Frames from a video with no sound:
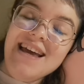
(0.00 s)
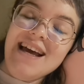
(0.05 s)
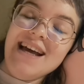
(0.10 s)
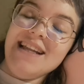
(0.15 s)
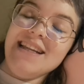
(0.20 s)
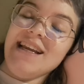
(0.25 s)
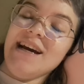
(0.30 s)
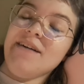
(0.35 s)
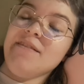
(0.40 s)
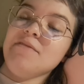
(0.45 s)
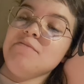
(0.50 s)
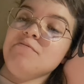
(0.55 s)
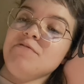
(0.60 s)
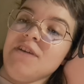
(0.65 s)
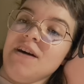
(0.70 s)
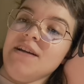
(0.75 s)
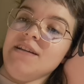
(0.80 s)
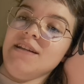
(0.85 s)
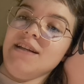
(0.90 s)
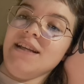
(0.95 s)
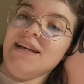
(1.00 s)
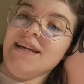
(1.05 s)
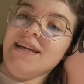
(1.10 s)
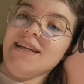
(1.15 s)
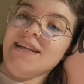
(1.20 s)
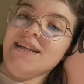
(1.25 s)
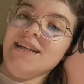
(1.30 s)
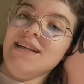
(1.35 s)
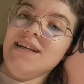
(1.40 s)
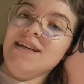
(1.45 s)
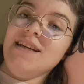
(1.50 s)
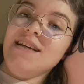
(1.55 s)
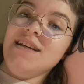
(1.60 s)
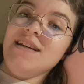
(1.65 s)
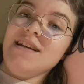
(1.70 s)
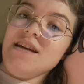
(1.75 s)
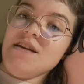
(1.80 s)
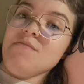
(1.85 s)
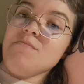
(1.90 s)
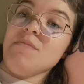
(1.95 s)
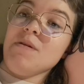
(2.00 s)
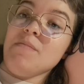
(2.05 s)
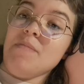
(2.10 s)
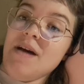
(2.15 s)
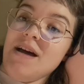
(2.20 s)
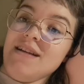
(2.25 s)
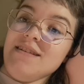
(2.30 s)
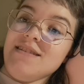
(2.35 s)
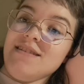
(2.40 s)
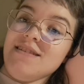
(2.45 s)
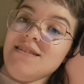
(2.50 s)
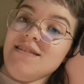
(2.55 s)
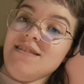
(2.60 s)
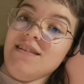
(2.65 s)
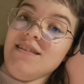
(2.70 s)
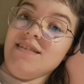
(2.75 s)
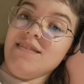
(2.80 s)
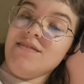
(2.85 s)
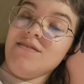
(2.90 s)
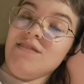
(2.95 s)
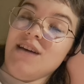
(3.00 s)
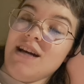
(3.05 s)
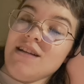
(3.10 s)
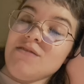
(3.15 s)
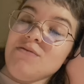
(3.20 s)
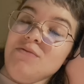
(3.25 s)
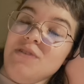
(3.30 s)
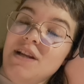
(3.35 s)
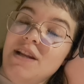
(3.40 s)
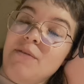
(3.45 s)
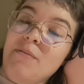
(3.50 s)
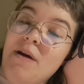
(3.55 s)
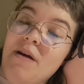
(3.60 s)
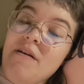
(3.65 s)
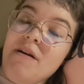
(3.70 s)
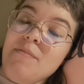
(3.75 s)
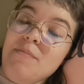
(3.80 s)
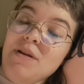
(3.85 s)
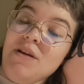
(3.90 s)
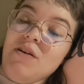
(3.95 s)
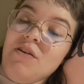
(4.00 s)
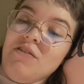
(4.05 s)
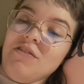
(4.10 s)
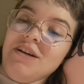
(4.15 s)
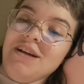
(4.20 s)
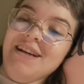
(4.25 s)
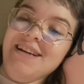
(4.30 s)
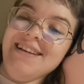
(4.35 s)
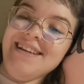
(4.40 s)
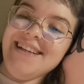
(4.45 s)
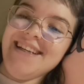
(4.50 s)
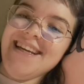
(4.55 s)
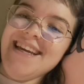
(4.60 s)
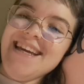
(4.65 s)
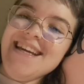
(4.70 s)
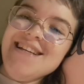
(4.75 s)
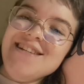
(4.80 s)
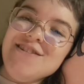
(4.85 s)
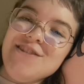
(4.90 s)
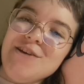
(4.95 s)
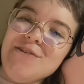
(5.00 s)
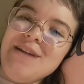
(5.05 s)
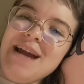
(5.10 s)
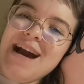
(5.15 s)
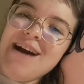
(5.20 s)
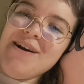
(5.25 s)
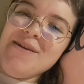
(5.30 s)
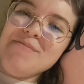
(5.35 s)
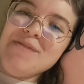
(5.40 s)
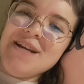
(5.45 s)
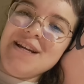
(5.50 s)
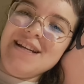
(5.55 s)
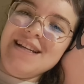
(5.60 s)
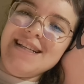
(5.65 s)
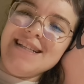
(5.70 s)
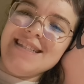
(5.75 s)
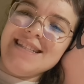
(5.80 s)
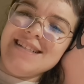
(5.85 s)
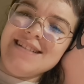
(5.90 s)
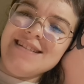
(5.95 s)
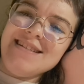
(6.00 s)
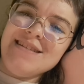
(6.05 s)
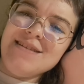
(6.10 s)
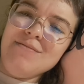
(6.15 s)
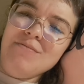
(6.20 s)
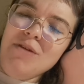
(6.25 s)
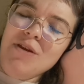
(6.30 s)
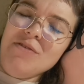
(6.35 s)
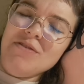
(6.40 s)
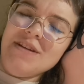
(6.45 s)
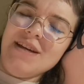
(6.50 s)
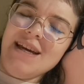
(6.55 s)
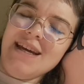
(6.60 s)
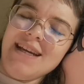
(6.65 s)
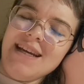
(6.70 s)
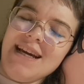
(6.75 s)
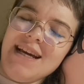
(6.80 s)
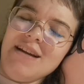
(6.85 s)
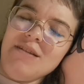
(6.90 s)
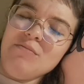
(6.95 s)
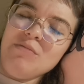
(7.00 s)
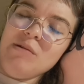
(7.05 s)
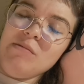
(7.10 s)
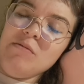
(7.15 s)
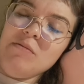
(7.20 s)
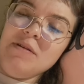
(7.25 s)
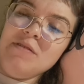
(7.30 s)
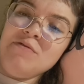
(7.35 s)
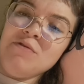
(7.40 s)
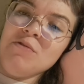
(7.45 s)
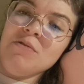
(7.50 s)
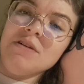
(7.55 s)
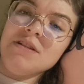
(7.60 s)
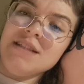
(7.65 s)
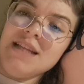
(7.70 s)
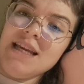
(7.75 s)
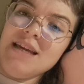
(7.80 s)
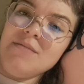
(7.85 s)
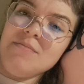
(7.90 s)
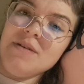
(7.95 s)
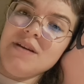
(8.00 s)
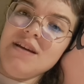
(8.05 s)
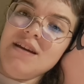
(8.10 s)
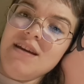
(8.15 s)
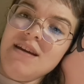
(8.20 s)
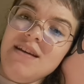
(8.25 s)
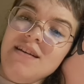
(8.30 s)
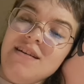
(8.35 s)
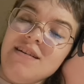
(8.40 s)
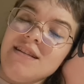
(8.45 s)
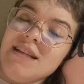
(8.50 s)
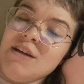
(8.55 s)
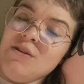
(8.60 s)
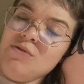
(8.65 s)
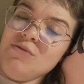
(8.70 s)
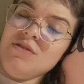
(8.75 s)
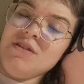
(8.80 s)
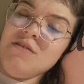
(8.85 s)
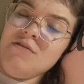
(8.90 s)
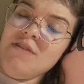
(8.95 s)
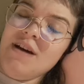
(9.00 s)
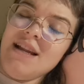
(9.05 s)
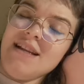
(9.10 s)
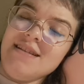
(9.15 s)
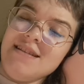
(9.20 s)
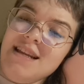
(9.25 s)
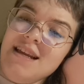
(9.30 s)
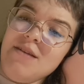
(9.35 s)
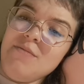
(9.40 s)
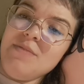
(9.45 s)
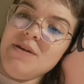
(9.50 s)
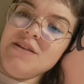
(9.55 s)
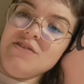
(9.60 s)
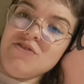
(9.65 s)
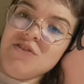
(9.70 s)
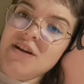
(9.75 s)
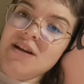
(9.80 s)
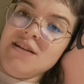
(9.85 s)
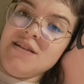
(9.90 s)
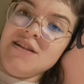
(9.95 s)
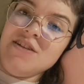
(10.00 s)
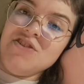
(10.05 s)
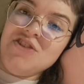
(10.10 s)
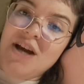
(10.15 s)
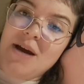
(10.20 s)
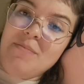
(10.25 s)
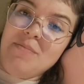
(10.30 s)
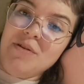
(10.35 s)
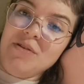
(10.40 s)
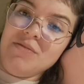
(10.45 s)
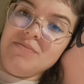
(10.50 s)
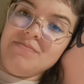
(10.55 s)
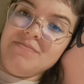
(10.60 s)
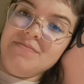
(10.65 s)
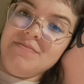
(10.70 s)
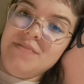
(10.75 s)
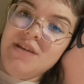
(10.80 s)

And now I'm finally in my bed and that's really where I belong. So now I'm going to listen to some music and probably fall asleep because I also fell asleep in Trinity Chapel,